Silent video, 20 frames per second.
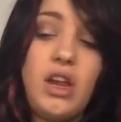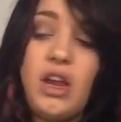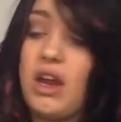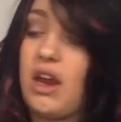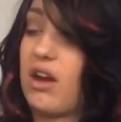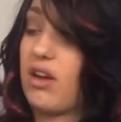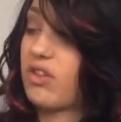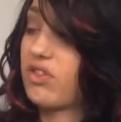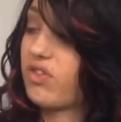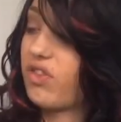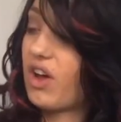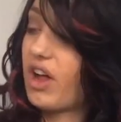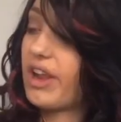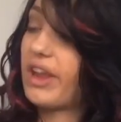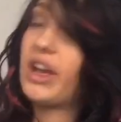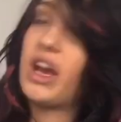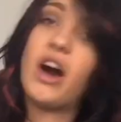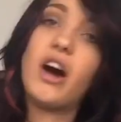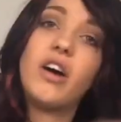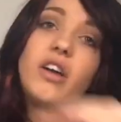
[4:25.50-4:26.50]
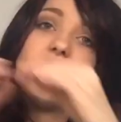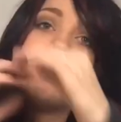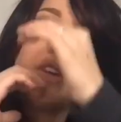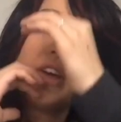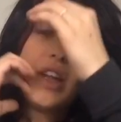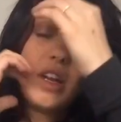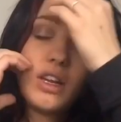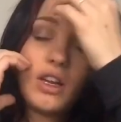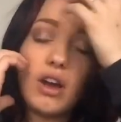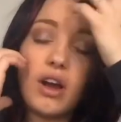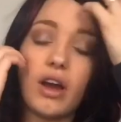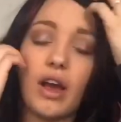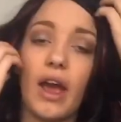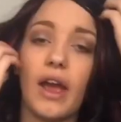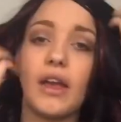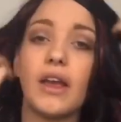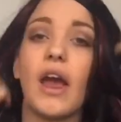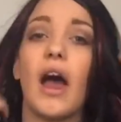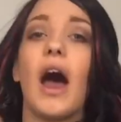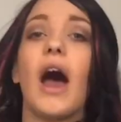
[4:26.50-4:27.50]
Hair's falling out of it. Okay,
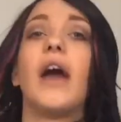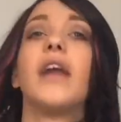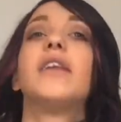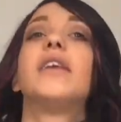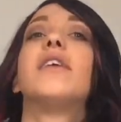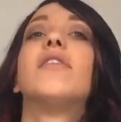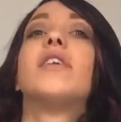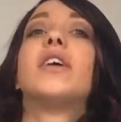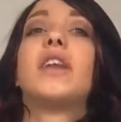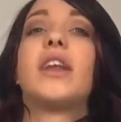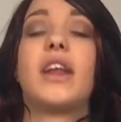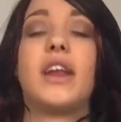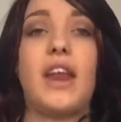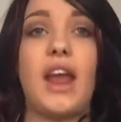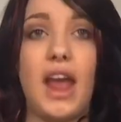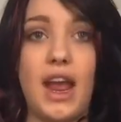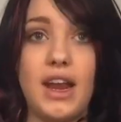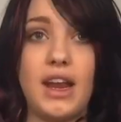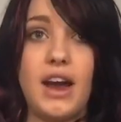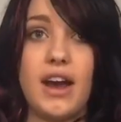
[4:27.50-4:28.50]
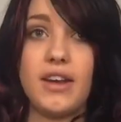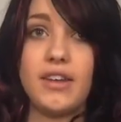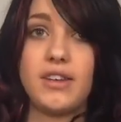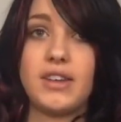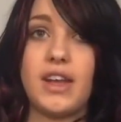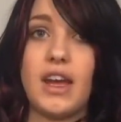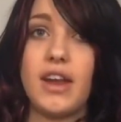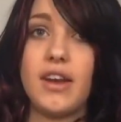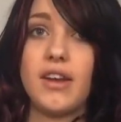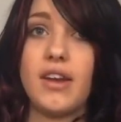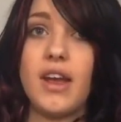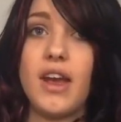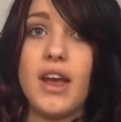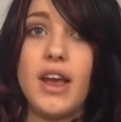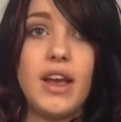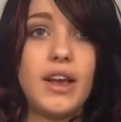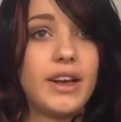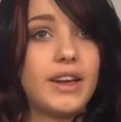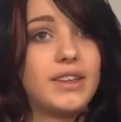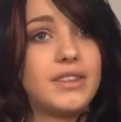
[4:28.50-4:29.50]
yeah, I'd give it an 8 out of 10
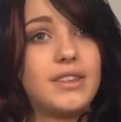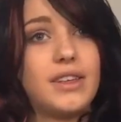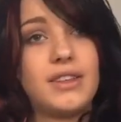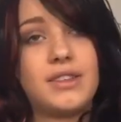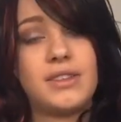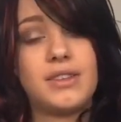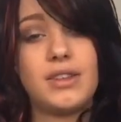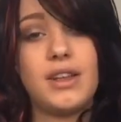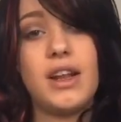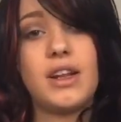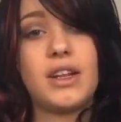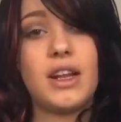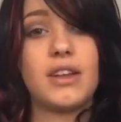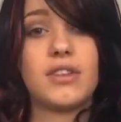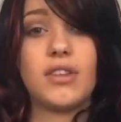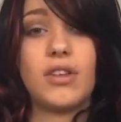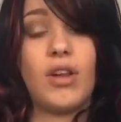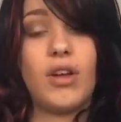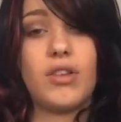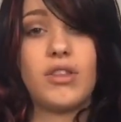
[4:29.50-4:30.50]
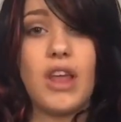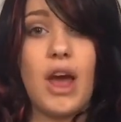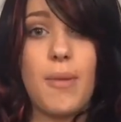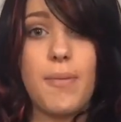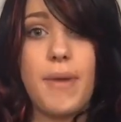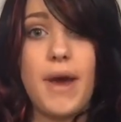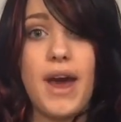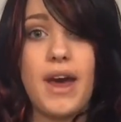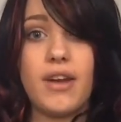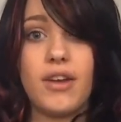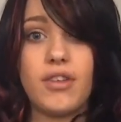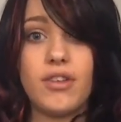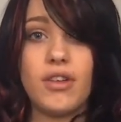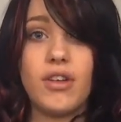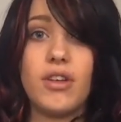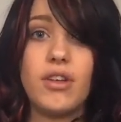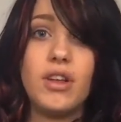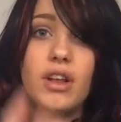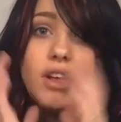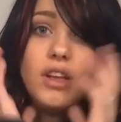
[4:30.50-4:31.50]
because it doesn't look that bad at
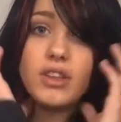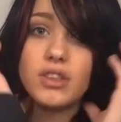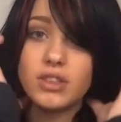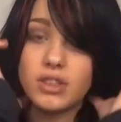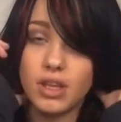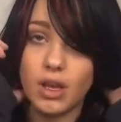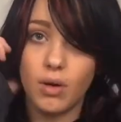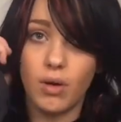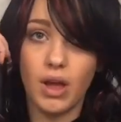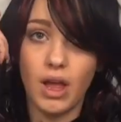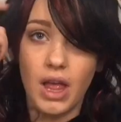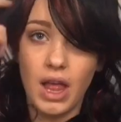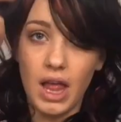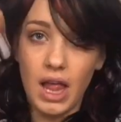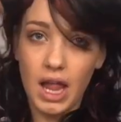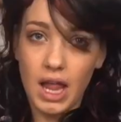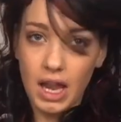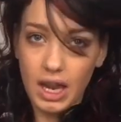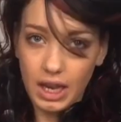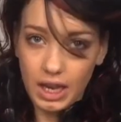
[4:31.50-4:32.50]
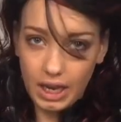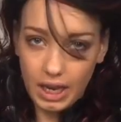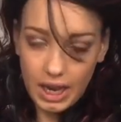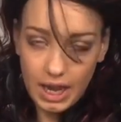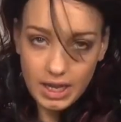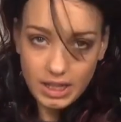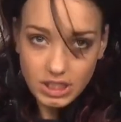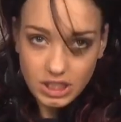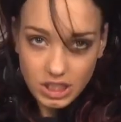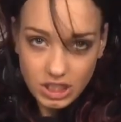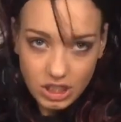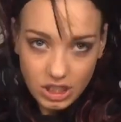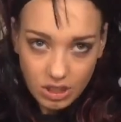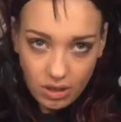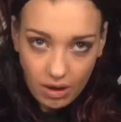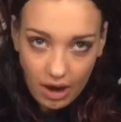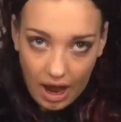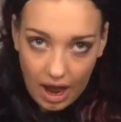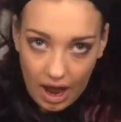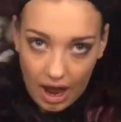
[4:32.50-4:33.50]
all. So let's
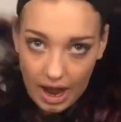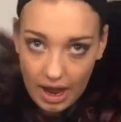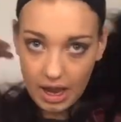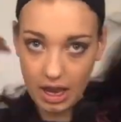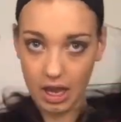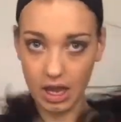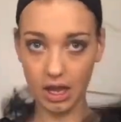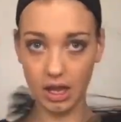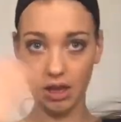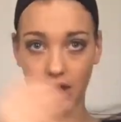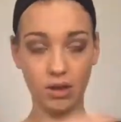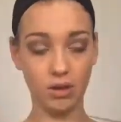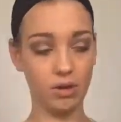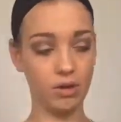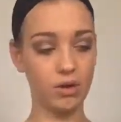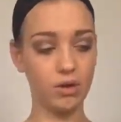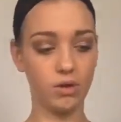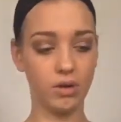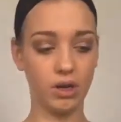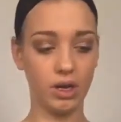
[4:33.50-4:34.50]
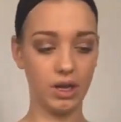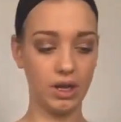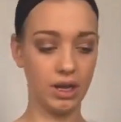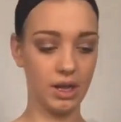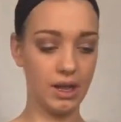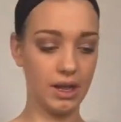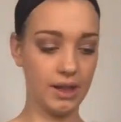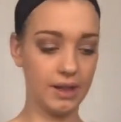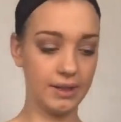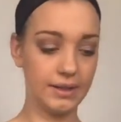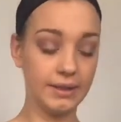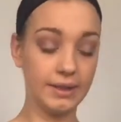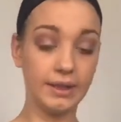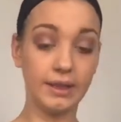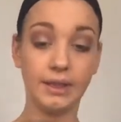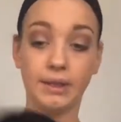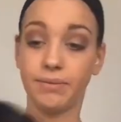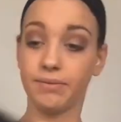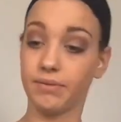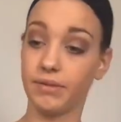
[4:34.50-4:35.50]
try. Whew.
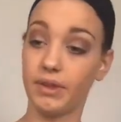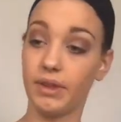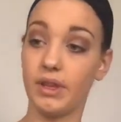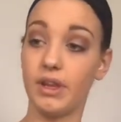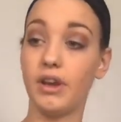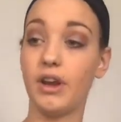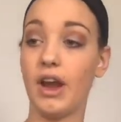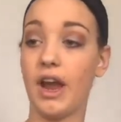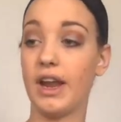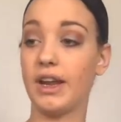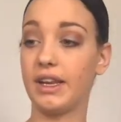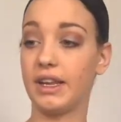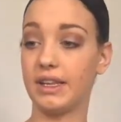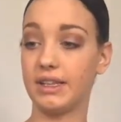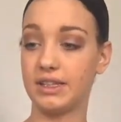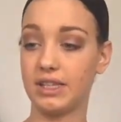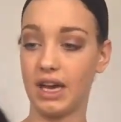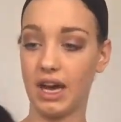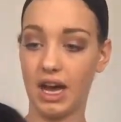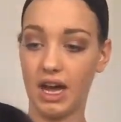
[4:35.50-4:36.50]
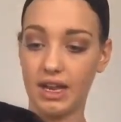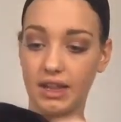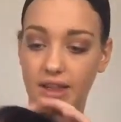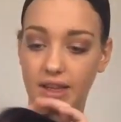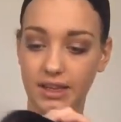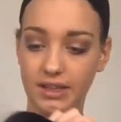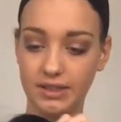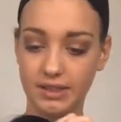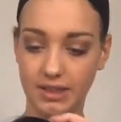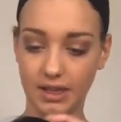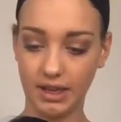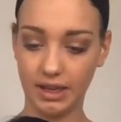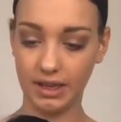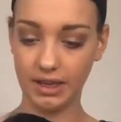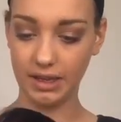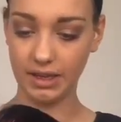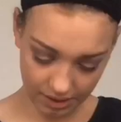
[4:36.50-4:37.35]
Your head gets hot in this thing.